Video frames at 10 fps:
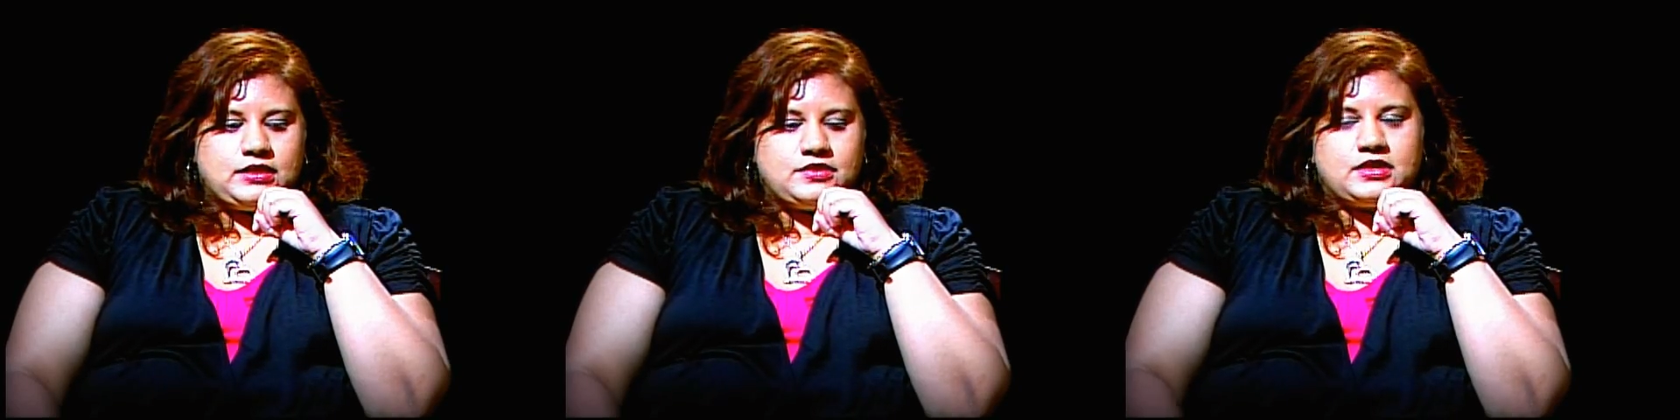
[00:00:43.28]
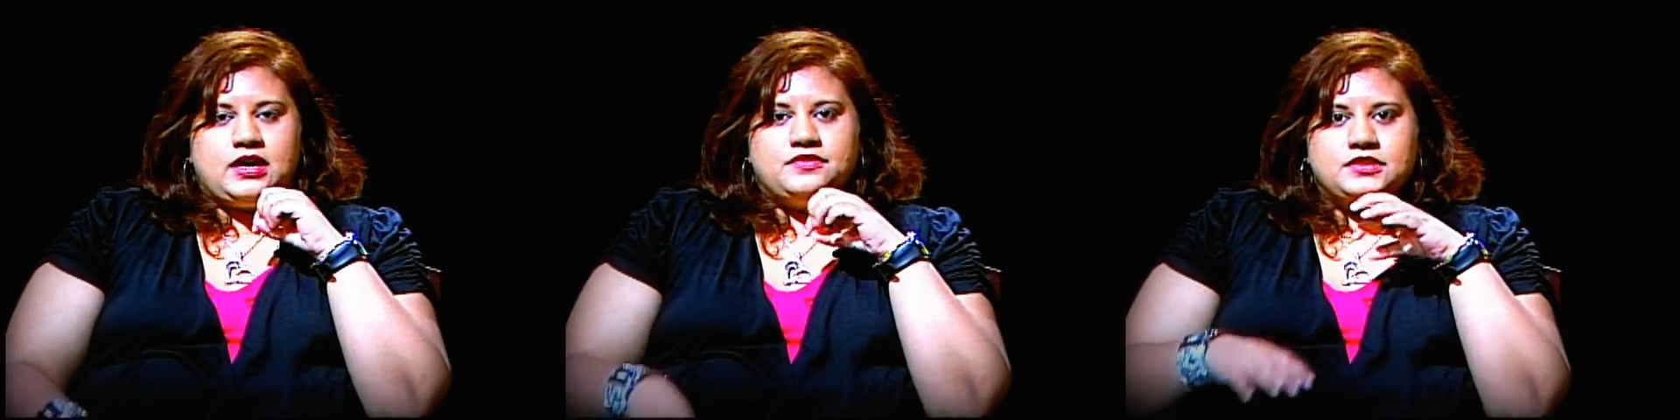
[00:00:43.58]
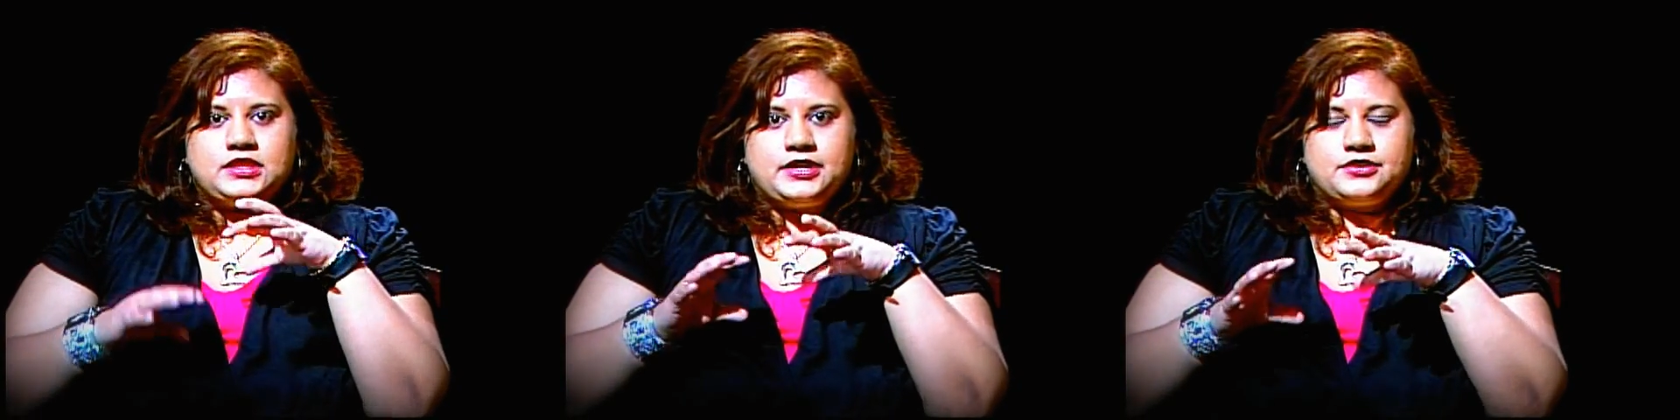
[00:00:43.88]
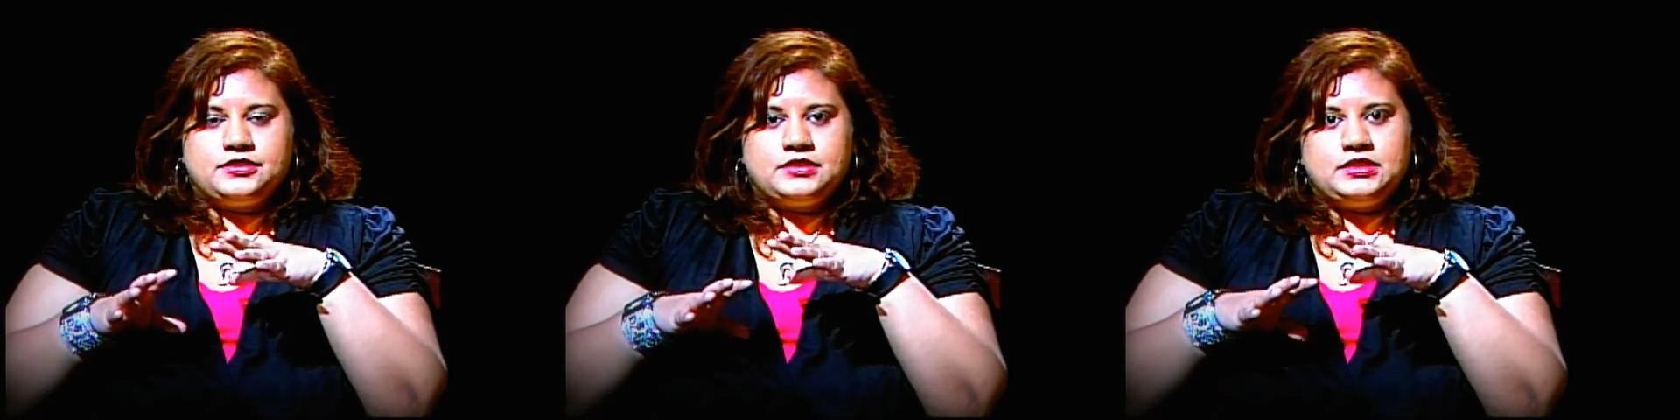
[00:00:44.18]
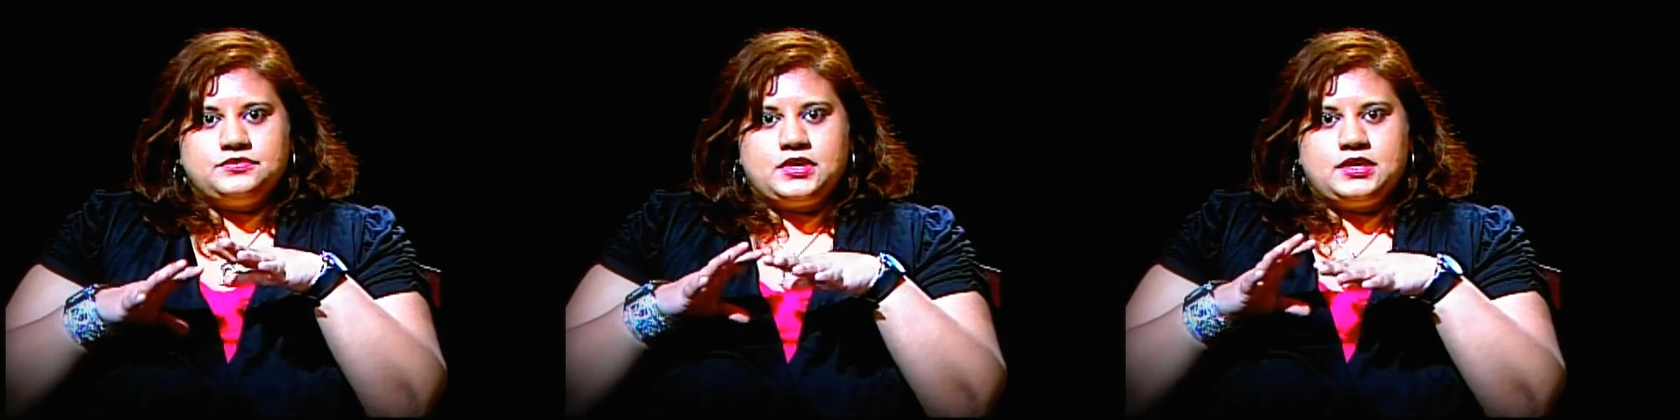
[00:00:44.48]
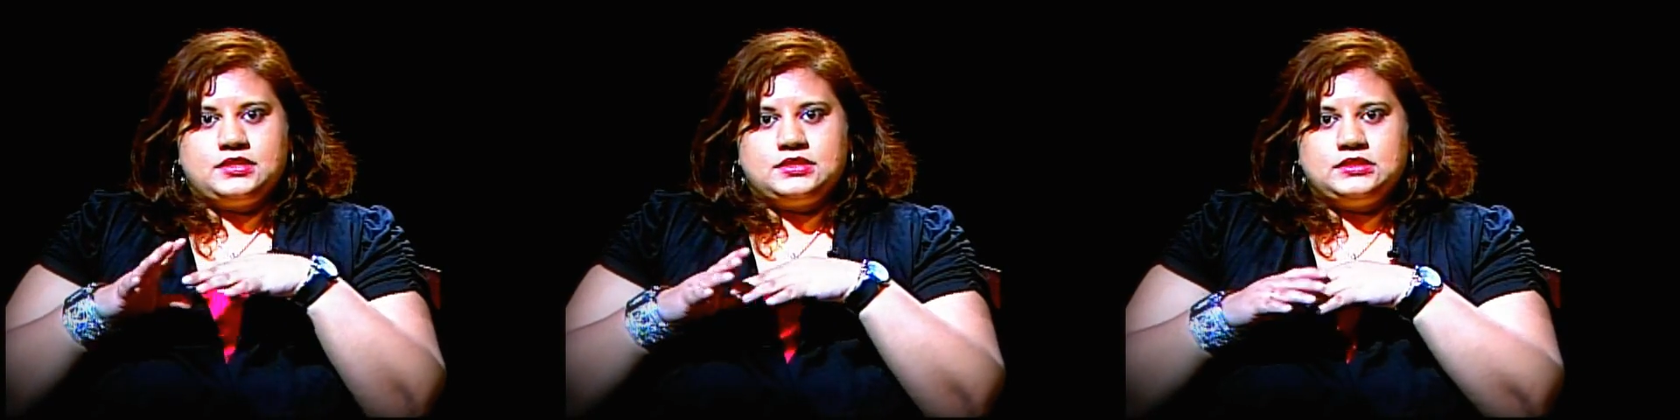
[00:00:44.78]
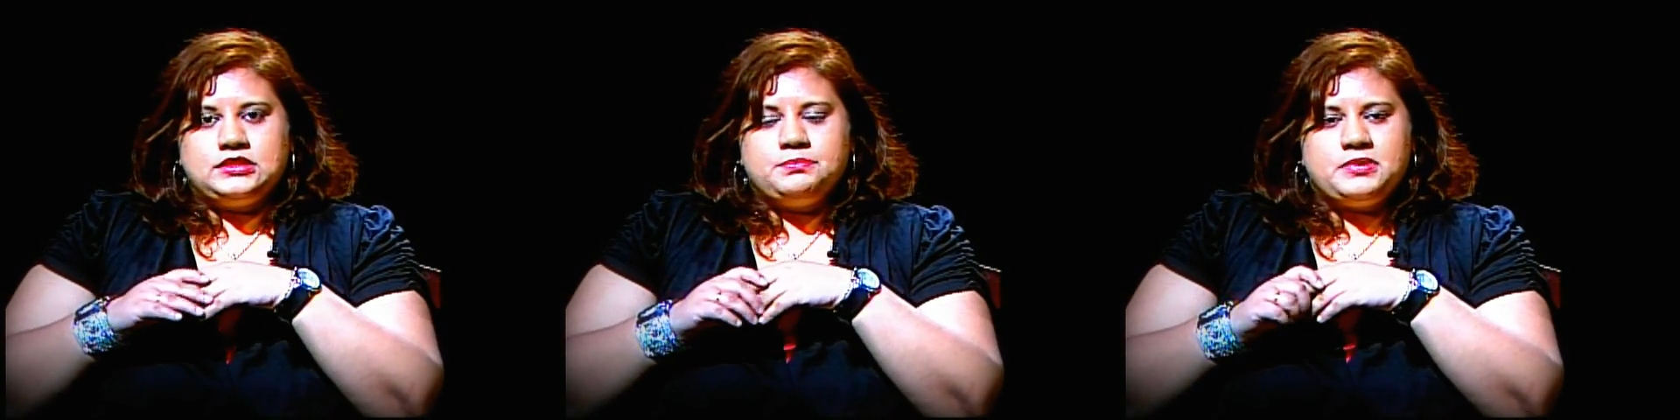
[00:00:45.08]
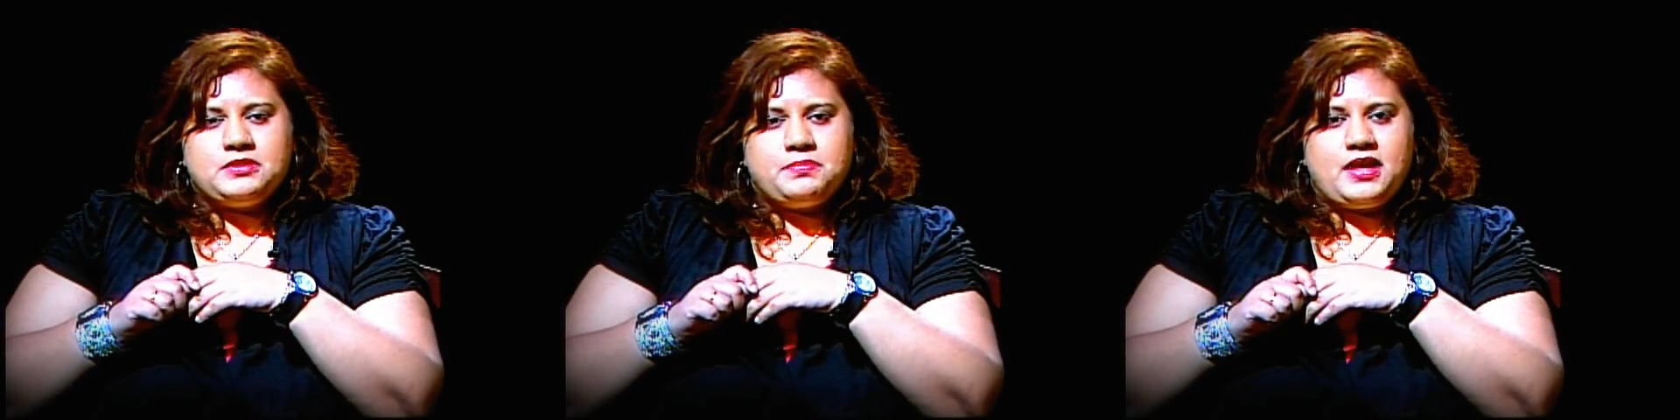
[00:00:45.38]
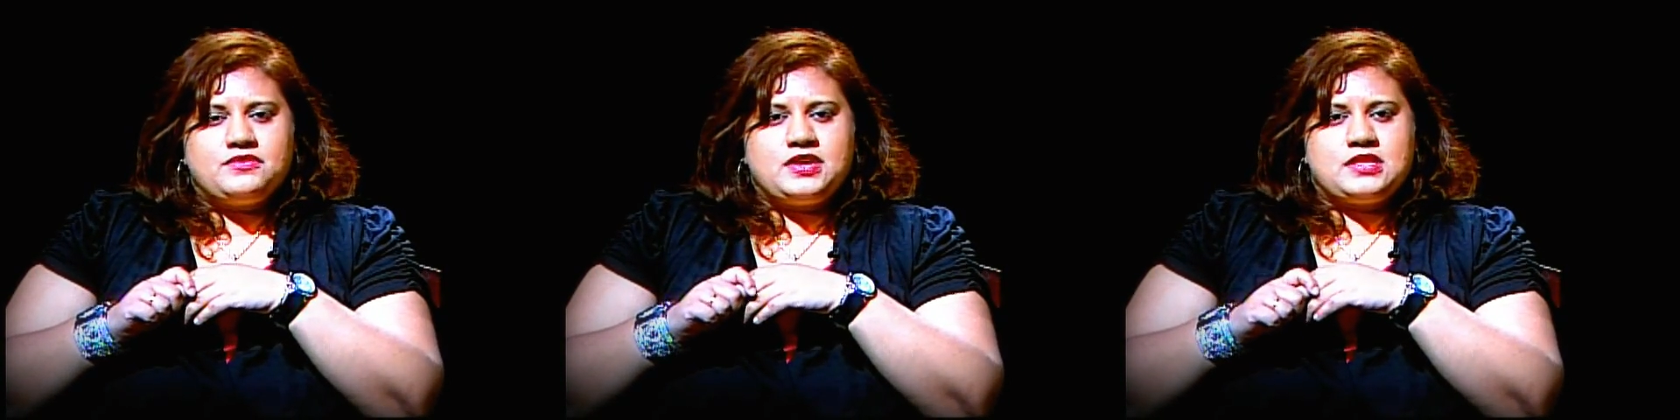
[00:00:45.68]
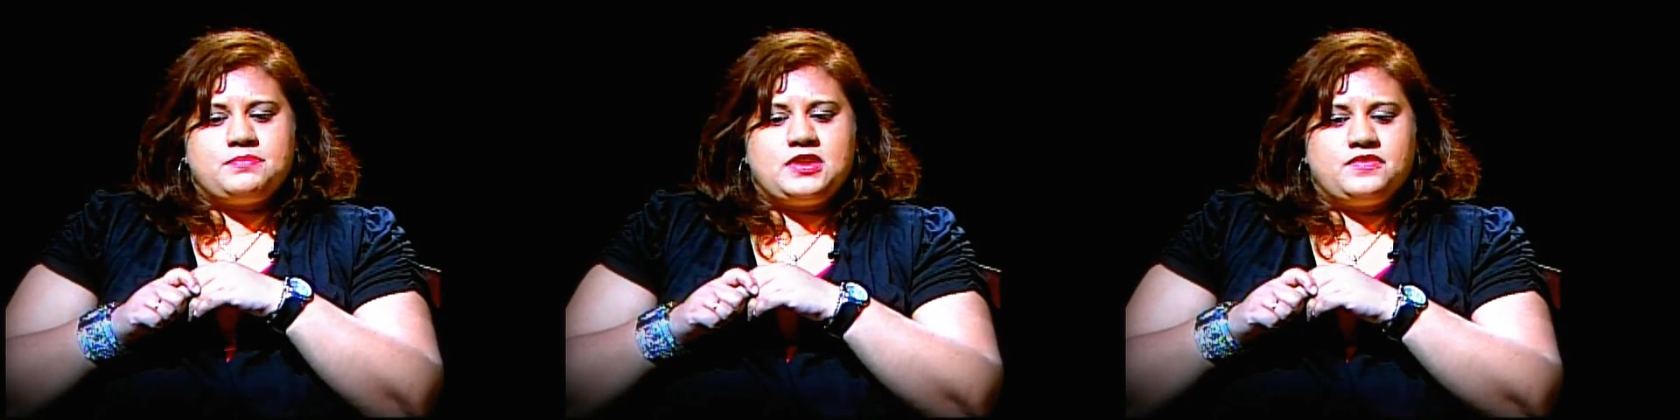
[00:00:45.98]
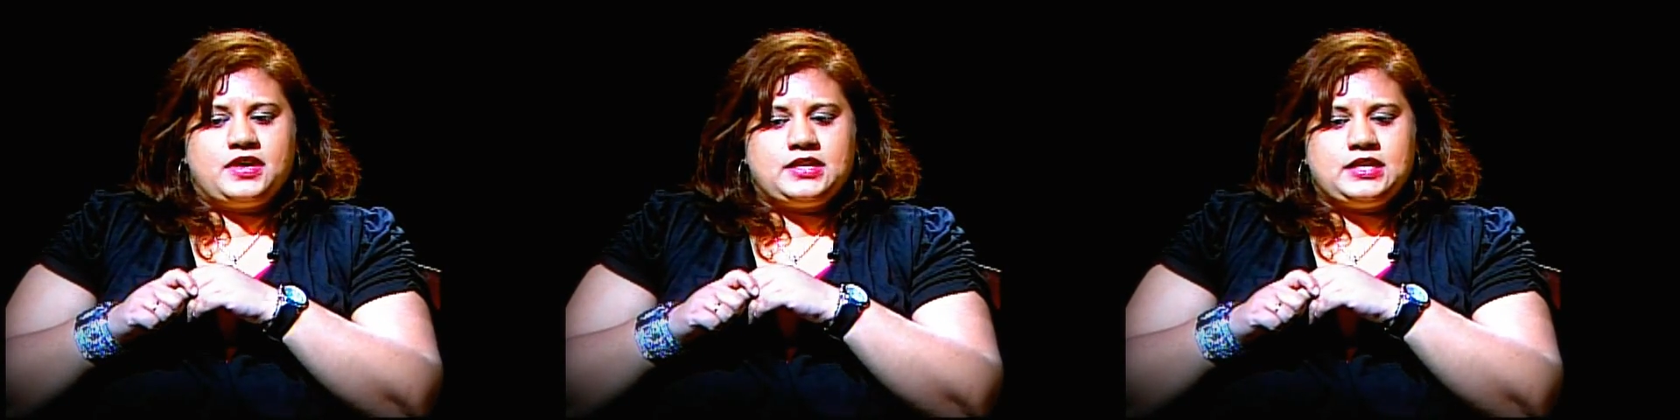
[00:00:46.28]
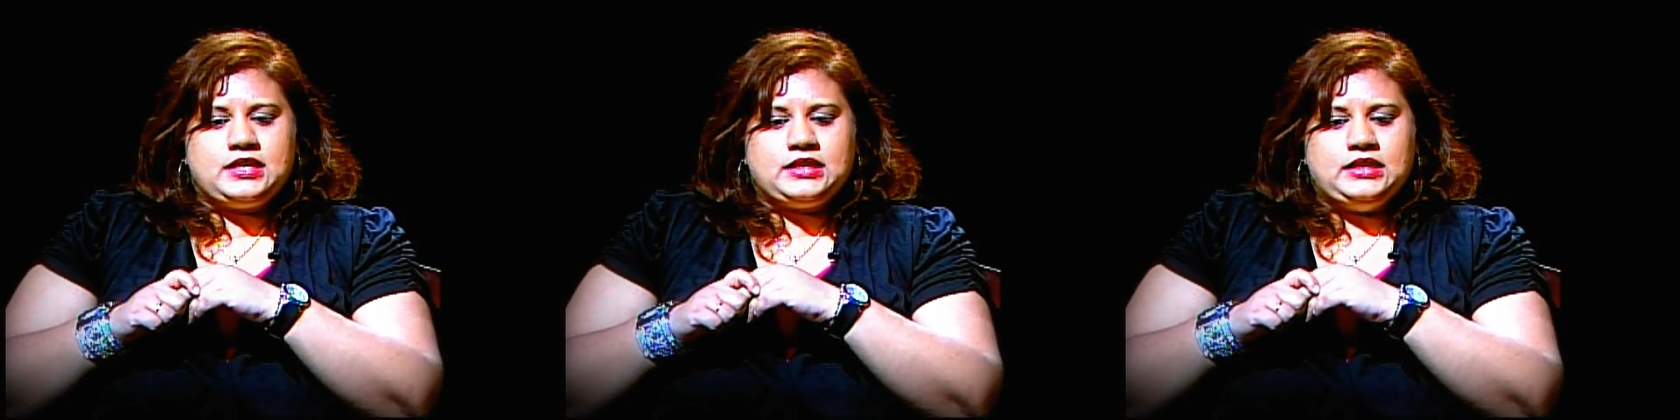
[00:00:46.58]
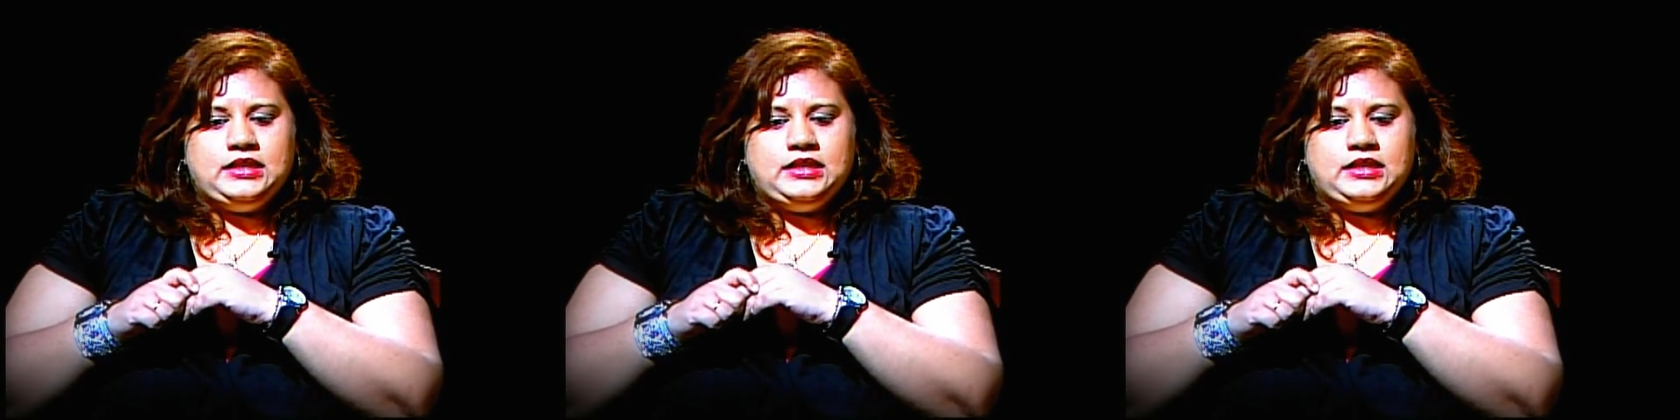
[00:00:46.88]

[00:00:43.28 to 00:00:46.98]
the cover letter and a little bit about resume writing